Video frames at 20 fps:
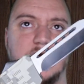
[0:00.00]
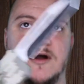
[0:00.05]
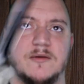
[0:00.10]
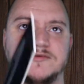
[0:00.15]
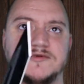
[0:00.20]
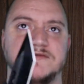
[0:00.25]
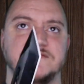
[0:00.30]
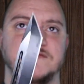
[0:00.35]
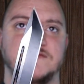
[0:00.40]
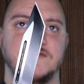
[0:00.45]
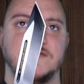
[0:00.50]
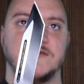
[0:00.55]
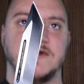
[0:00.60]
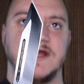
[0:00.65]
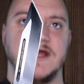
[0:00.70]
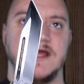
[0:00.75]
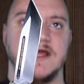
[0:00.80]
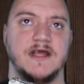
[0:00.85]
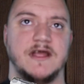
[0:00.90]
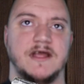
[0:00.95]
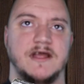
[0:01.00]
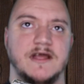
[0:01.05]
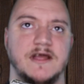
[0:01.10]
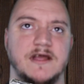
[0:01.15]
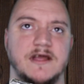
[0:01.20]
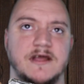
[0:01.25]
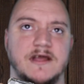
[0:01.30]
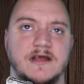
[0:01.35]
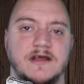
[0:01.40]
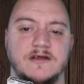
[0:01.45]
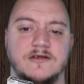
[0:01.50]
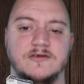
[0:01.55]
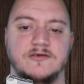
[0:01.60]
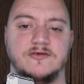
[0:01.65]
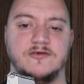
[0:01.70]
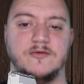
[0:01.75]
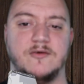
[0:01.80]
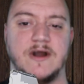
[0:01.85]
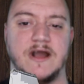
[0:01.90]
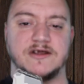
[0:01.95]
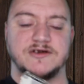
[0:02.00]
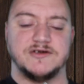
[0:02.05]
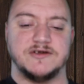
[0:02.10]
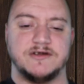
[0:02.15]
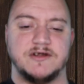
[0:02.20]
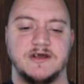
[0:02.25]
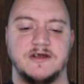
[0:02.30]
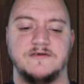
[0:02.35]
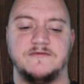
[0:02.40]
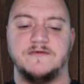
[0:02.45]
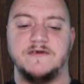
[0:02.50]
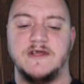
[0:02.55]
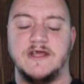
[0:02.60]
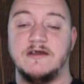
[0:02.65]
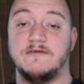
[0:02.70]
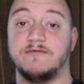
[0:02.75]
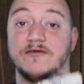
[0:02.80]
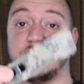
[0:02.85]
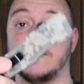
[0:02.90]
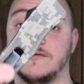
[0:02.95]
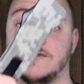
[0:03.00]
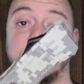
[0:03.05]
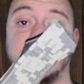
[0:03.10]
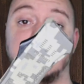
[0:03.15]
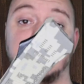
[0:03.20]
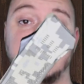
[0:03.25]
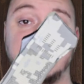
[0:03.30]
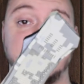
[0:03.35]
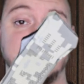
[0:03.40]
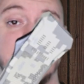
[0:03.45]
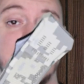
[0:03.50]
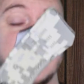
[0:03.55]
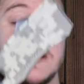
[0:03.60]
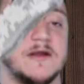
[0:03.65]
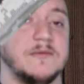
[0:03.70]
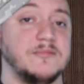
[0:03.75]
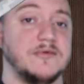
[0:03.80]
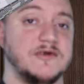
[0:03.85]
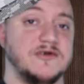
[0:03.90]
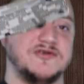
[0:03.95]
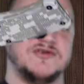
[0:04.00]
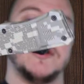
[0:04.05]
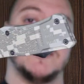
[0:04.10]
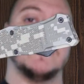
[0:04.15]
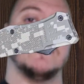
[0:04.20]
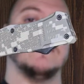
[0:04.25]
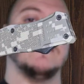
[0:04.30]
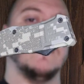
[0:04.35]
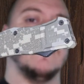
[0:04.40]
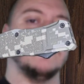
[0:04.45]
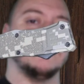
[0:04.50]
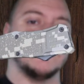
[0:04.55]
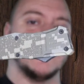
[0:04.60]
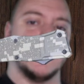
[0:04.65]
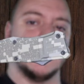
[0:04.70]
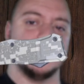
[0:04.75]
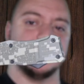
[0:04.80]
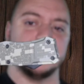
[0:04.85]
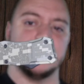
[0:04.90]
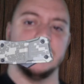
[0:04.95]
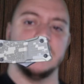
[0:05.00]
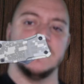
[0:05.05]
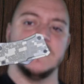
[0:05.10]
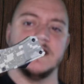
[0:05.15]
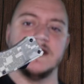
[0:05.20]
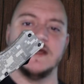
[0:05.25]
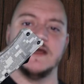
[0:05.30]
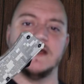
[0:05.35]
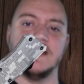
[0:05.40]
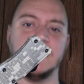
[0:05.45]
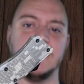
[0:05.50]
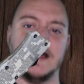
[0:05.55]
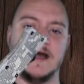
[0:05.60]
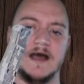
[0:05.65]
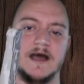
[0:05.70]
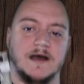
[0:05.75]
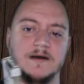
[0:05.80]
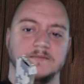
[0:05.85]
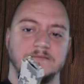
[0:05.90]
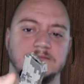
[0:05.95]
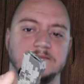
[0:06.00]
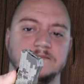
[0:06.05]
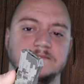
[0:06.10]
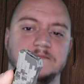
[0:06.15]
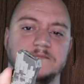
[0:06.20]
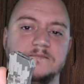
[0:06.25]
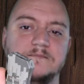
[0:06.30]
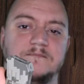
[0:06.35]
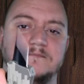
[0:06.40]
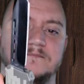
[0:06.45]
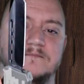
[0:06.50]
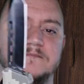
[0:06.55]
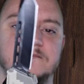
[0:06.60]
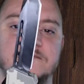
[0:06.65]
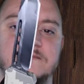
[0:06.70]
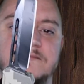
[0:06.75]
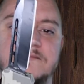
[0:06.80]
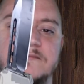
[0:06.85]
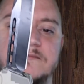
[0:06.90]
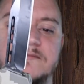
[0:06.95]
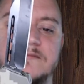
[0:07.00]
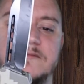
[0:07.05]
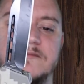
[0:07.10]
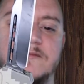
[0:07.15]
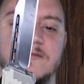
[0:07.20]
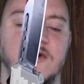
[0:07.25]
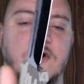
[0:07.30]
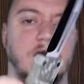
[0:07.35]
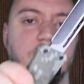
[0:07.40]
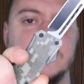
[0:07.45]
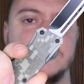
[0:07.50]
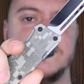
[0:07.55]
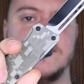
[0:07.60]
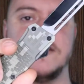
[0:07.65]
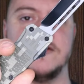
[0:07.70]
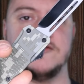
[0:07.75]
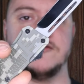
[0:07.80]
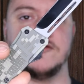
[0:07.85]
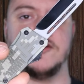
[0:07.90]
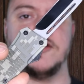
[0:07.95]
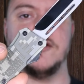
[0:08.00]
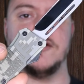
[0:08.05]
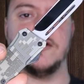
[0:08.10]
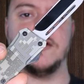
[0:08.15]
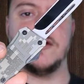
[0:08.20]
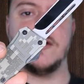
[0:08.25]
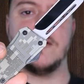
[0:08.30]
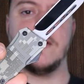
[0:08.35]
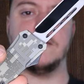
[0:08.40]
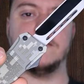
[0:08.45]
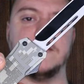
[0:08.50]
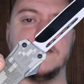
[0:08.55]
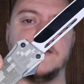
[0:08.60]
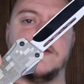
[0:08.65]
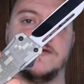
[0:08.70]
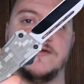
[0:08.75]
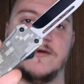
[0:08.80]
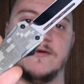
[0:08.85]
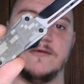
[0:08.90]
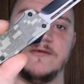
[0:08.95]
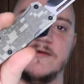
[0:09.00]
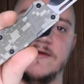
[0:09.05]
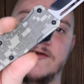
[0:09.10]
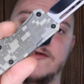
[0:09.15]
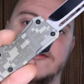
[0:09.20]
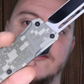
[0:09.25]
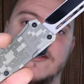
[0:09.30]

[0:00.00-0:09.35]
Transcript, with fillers: option for a dual action knife. If they're legal in your area, please check your laws, guys. Um, ours here is curio only, so this